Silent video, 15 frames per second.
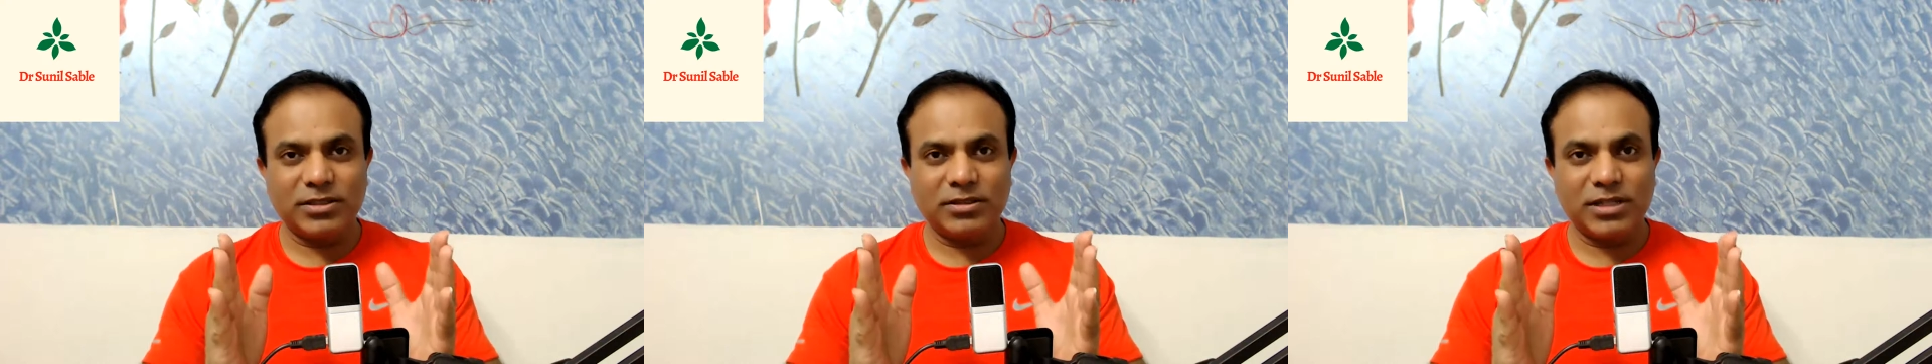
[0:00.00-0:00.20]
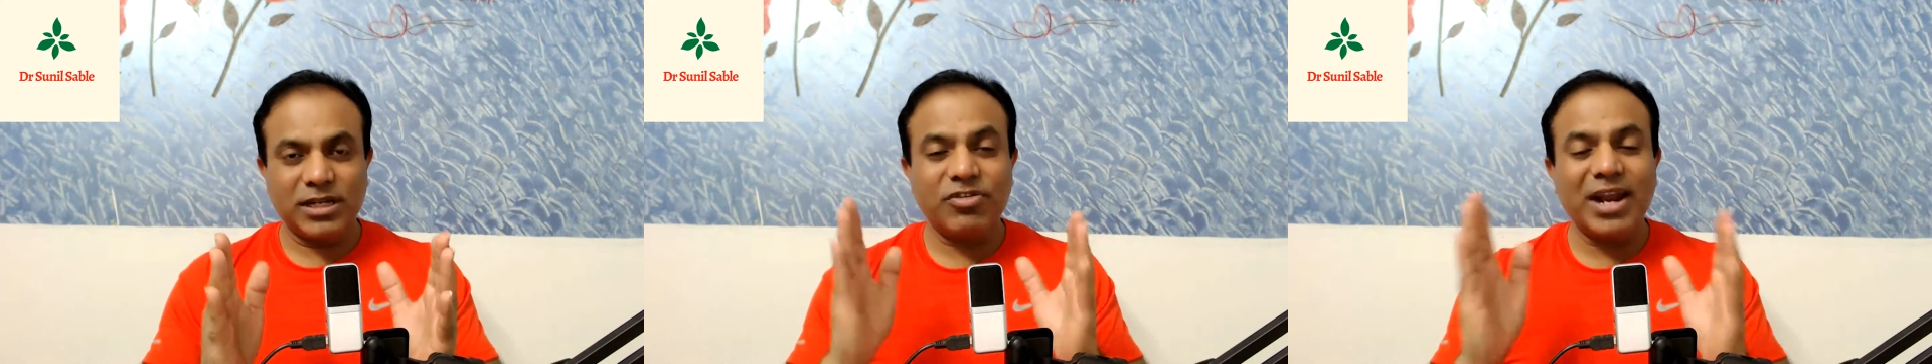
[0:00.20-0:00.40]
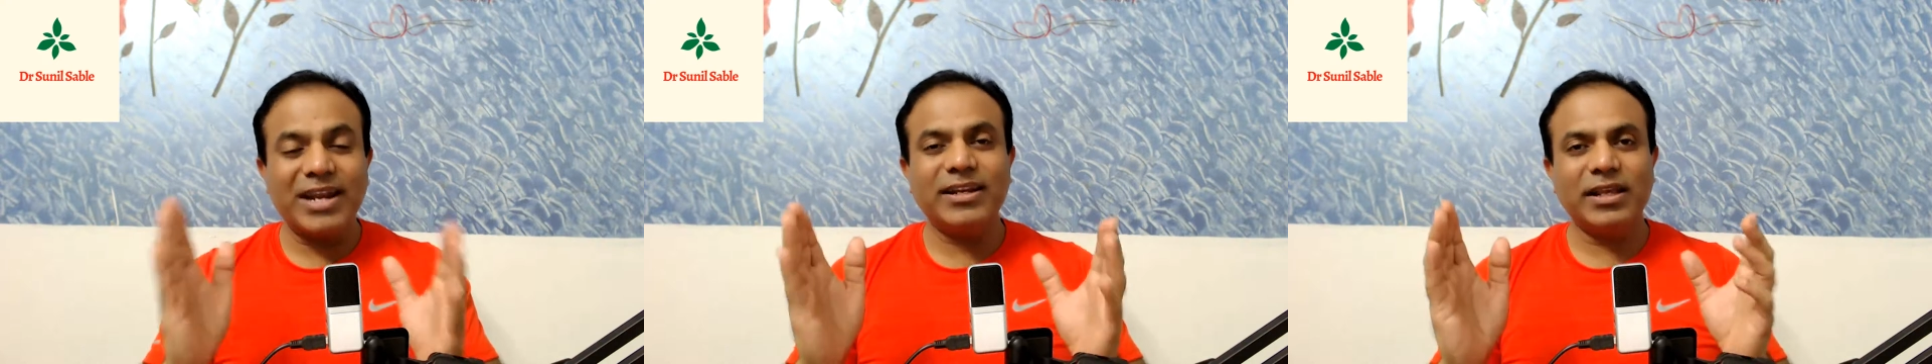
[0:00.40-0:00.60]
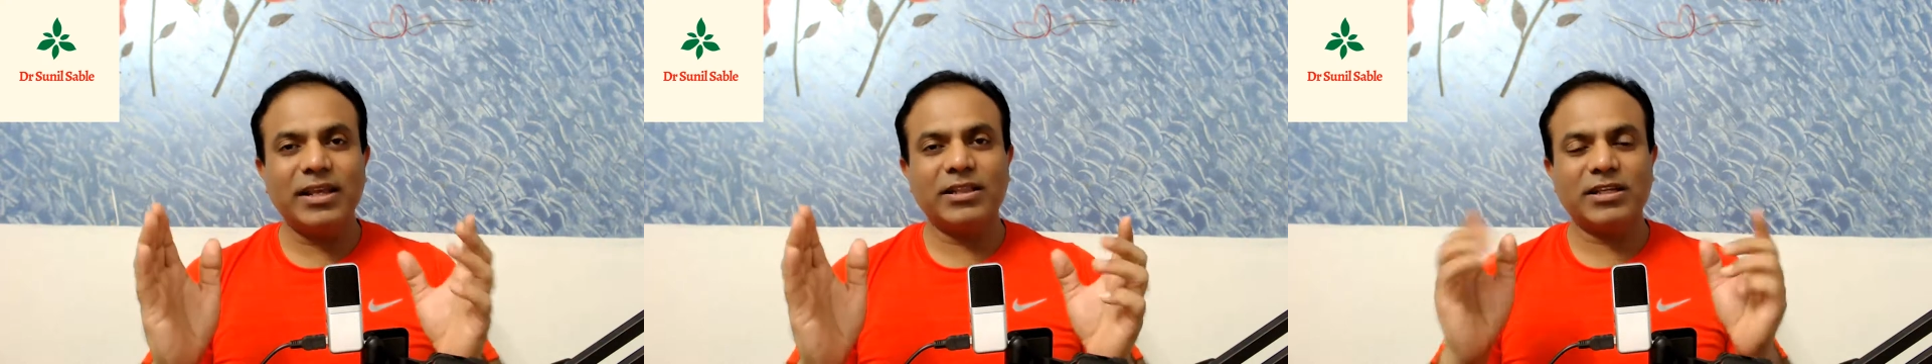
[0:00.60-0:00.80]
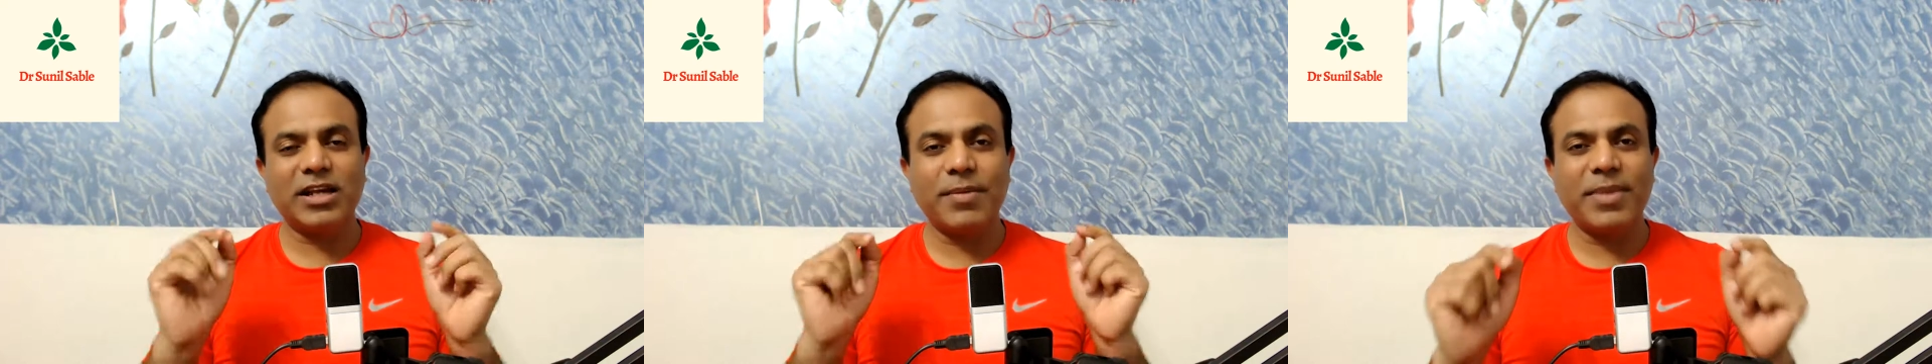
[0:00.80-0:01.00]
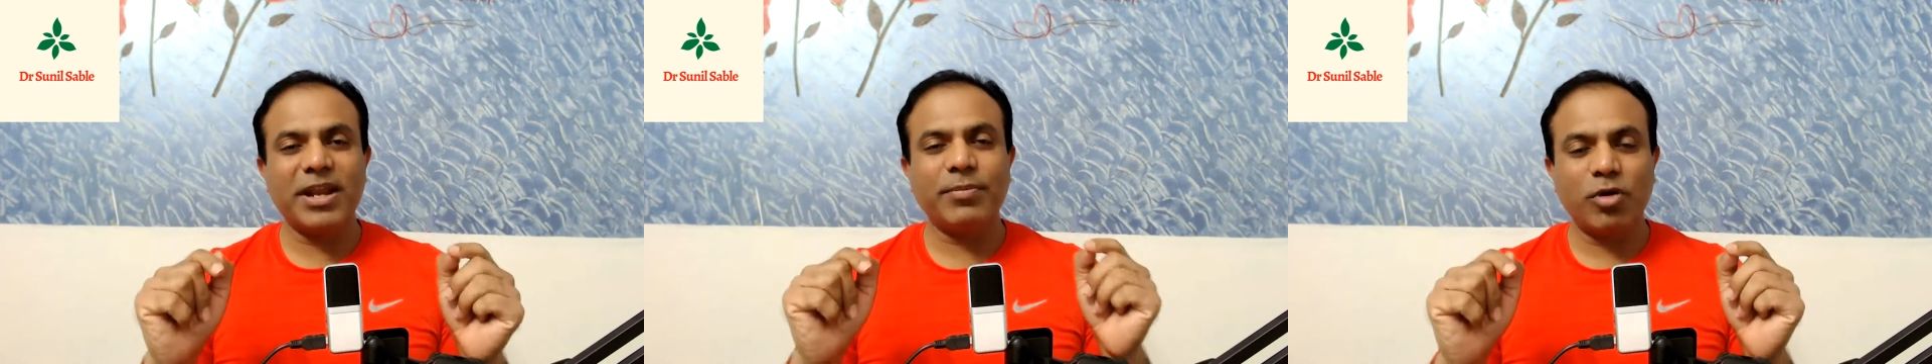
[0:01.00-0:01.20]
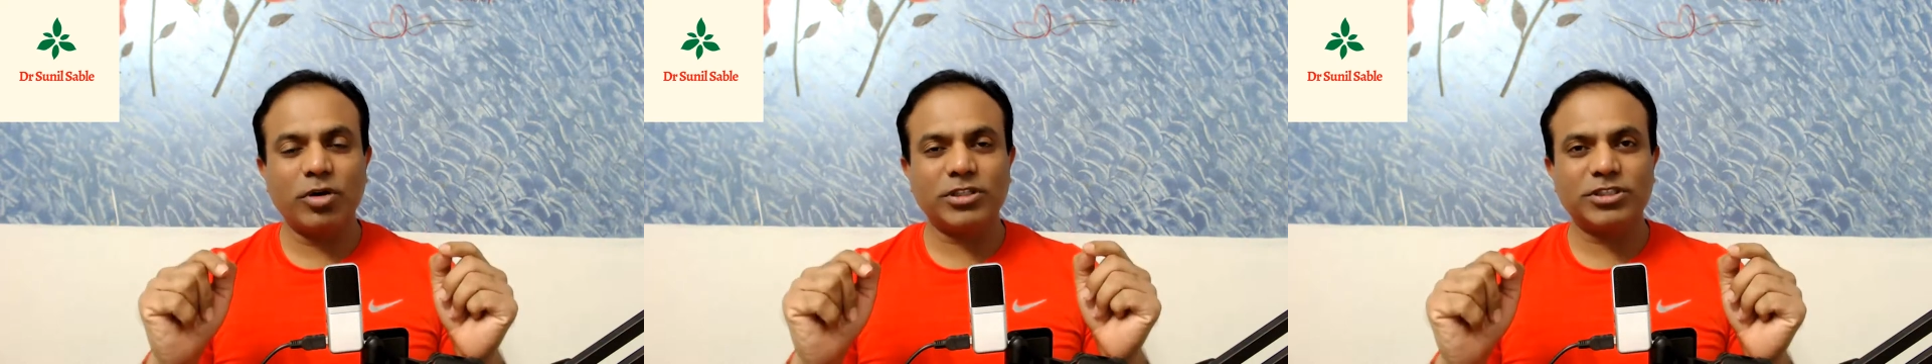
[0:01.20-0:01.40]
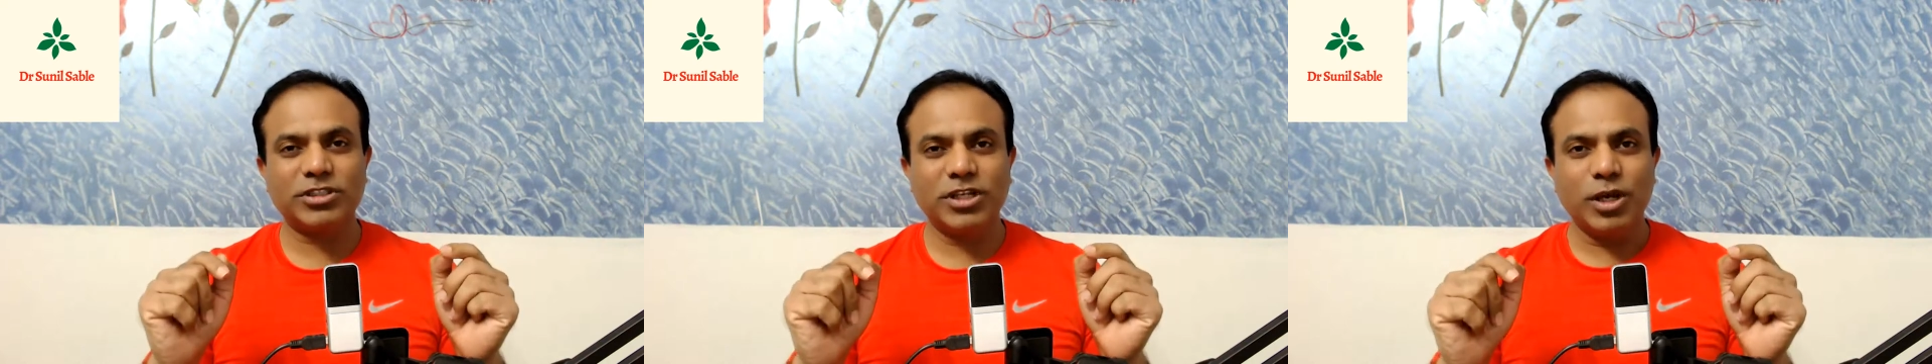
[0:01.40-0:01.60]
then write in the comment
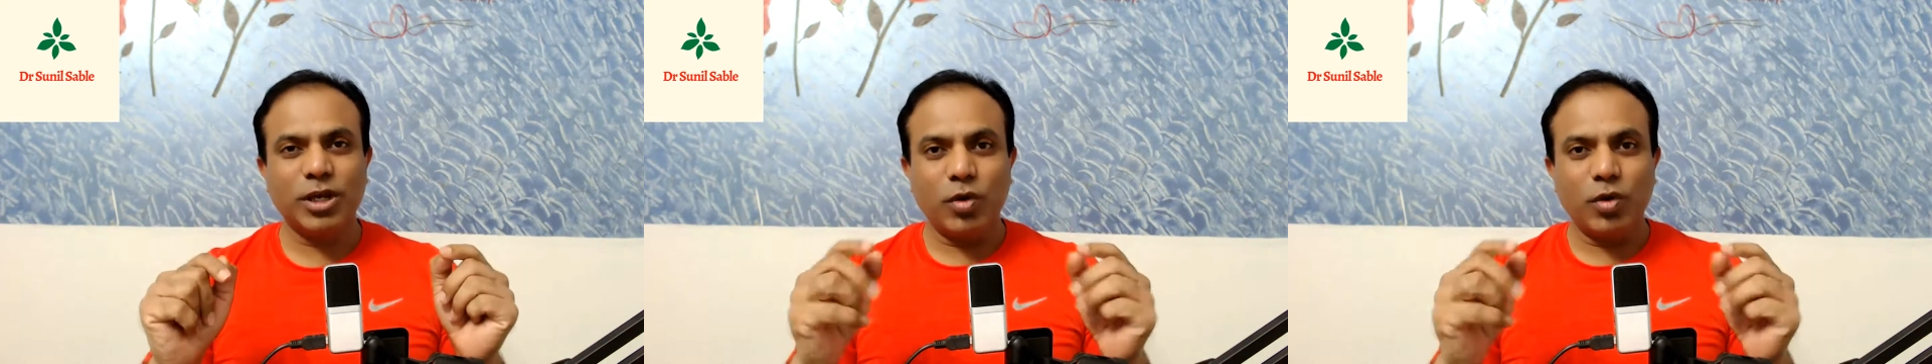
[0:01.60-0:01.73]
box,